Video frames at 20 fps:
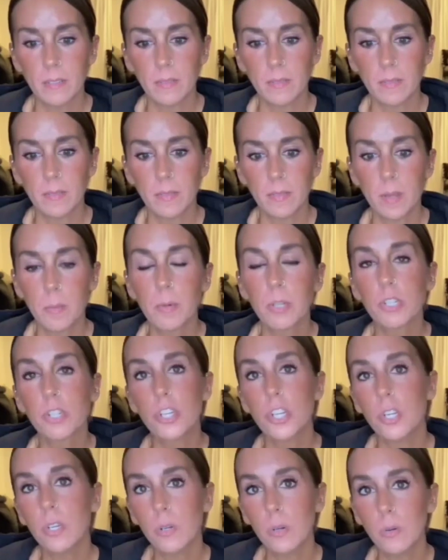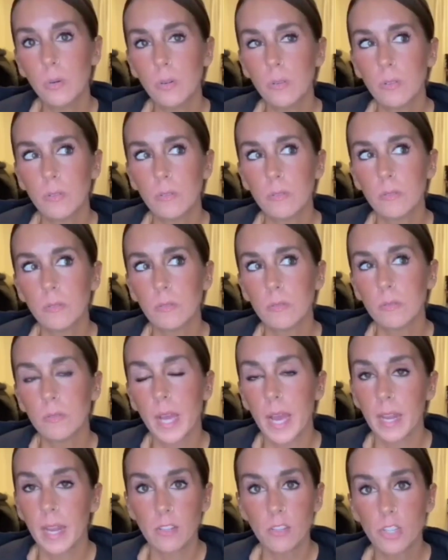Number two, how
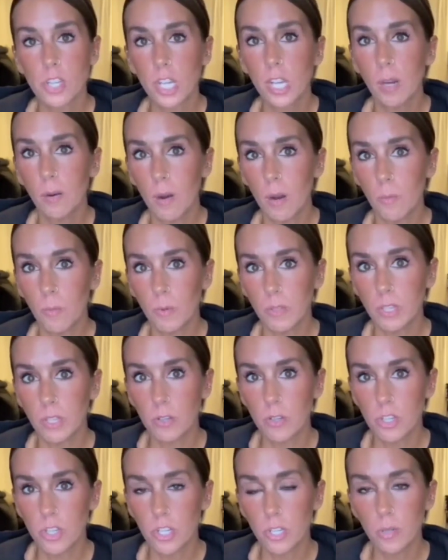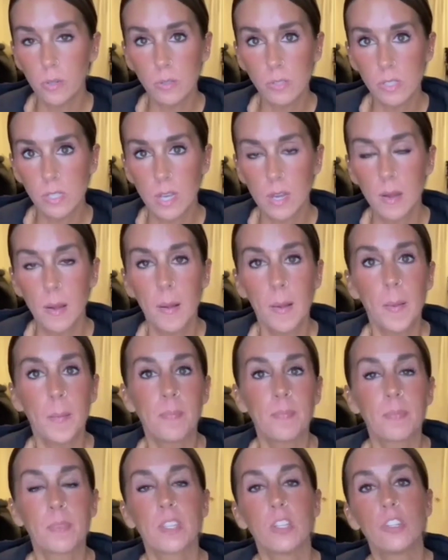did she go home with no shoes?
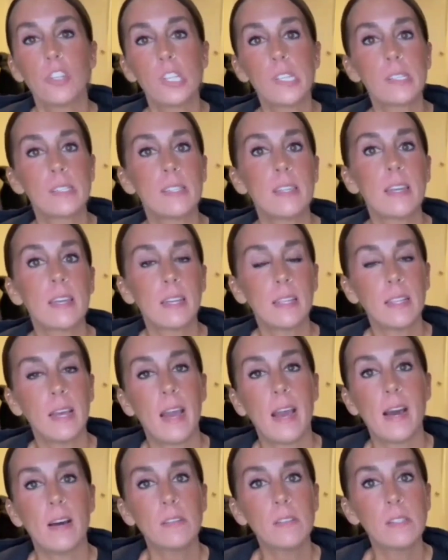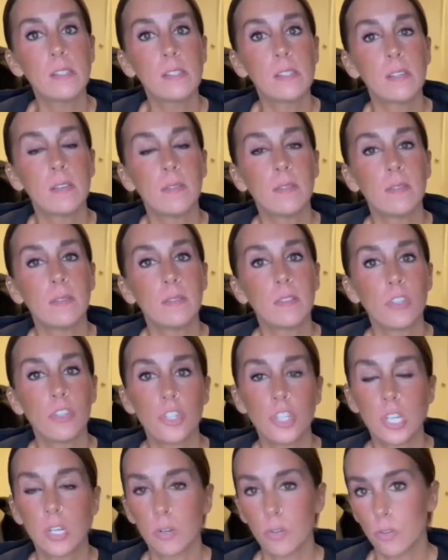Did she sneak in the house? Did she
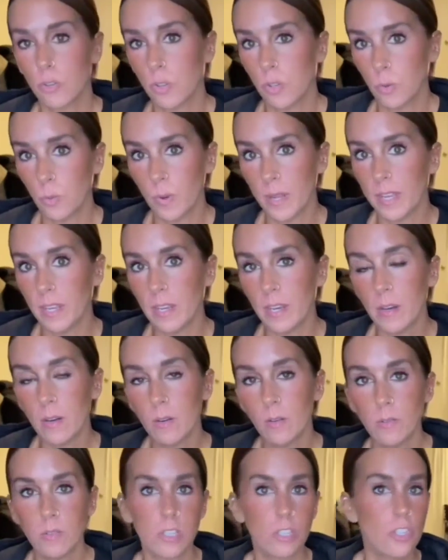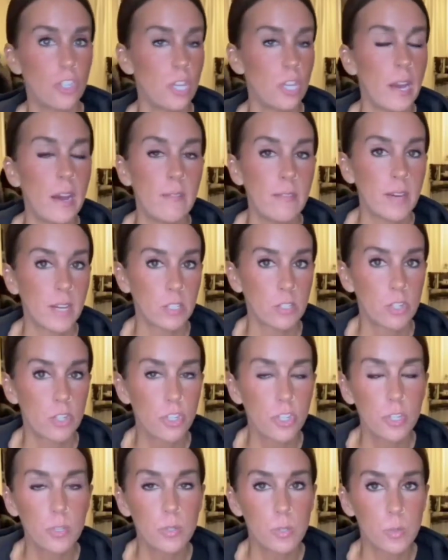go through the window? Did she have extra
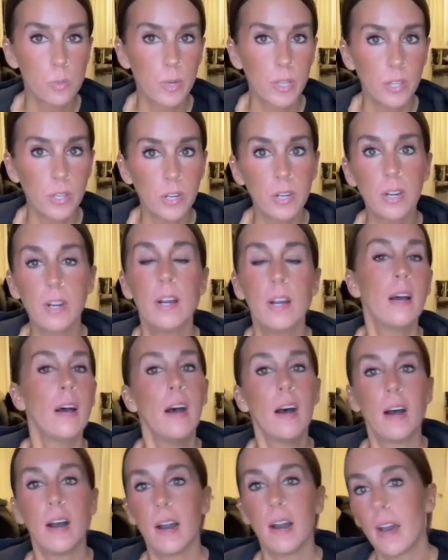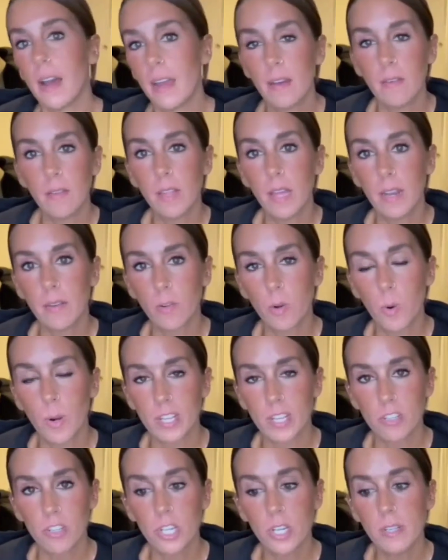shoes with her? I have a lot of
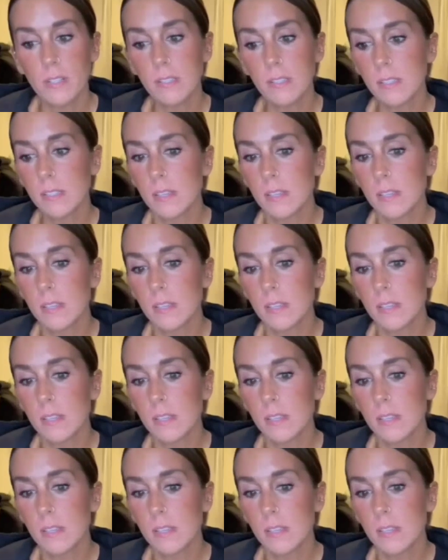questions.